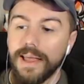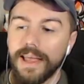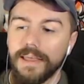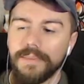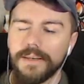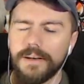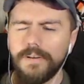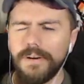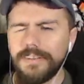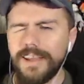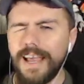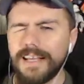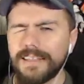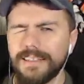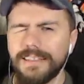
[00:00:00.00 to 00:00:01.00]
and they don't
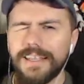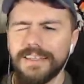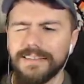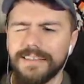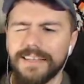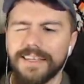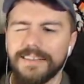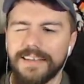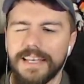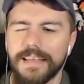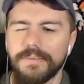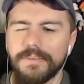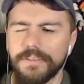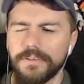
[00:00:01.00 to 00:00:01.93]
attack the DSTs either.